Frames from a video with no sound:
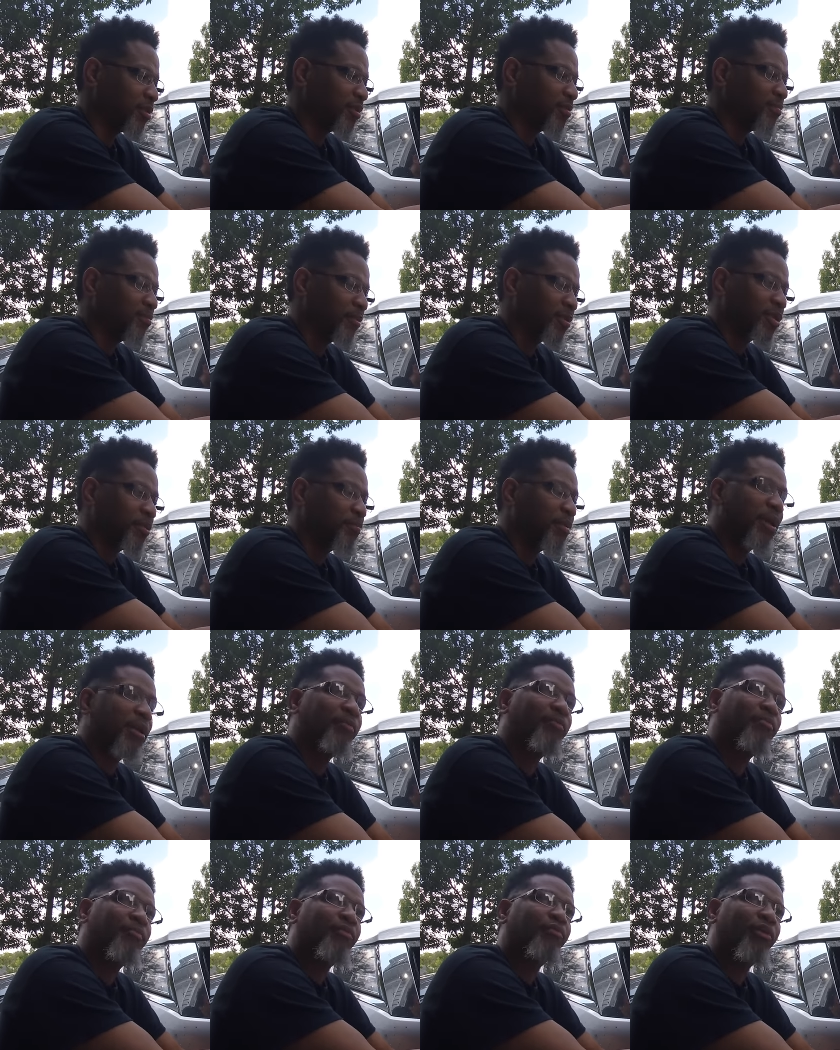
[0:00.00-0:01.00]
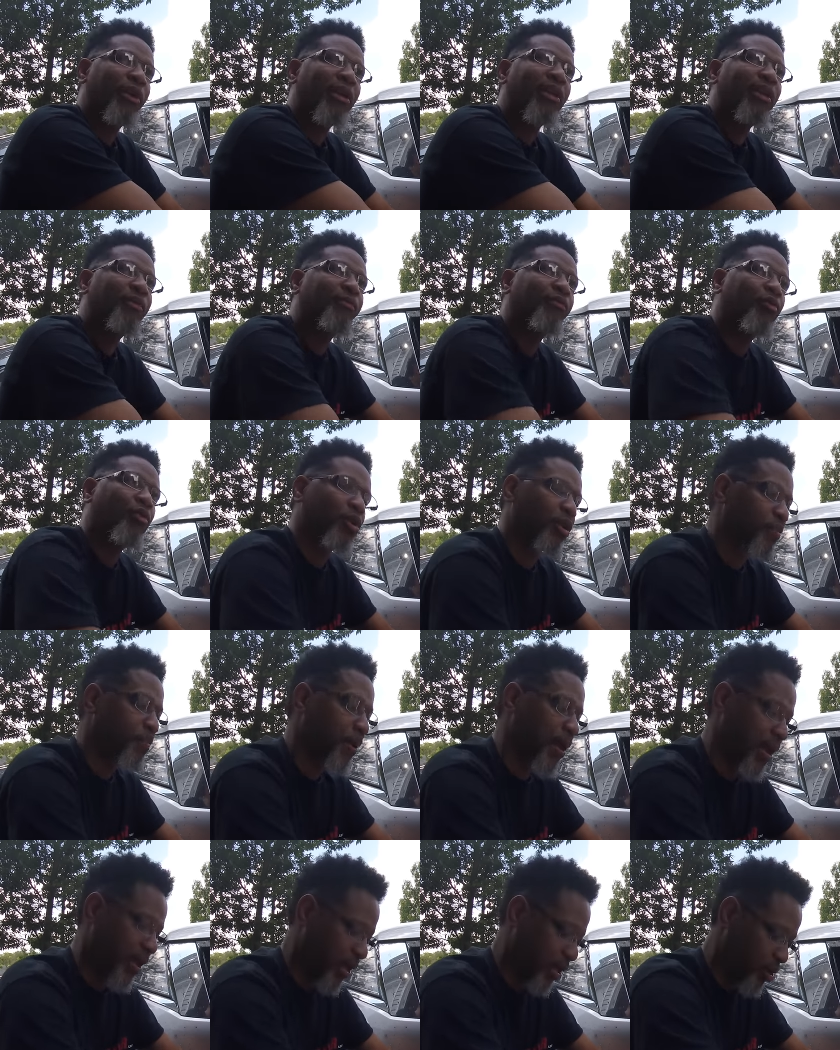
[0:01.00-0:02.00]
to, to be friendly for your
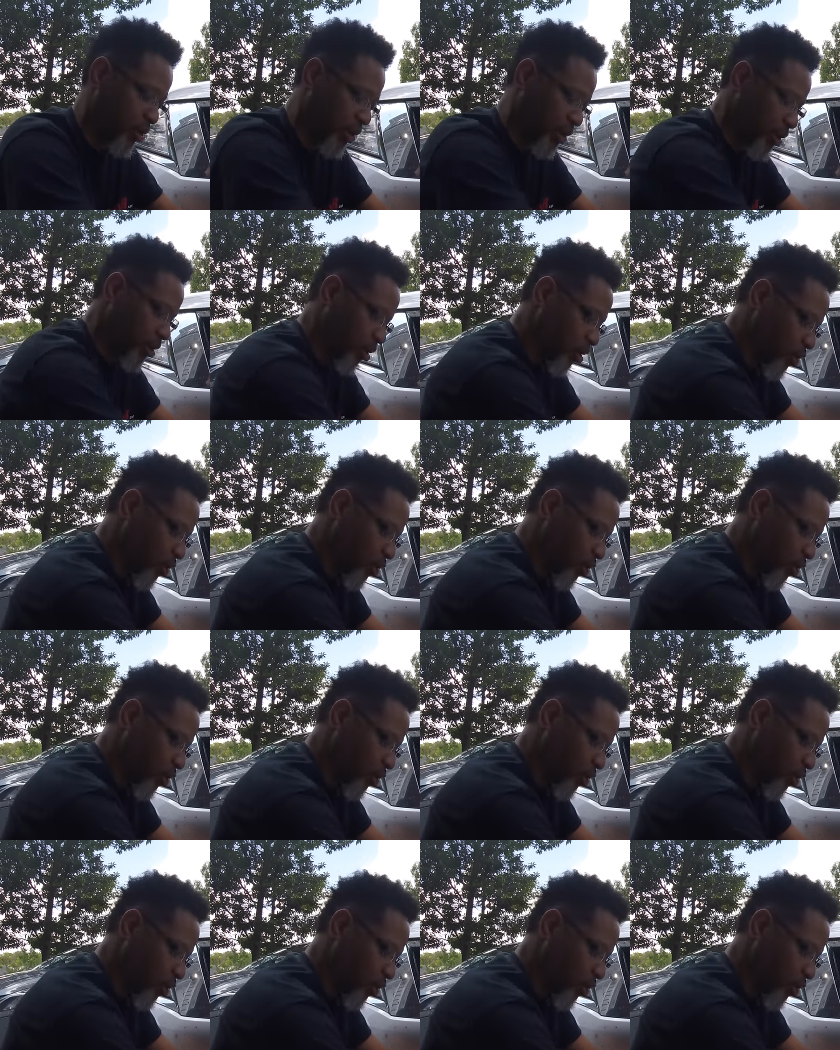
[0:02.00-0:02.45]
paint and your clear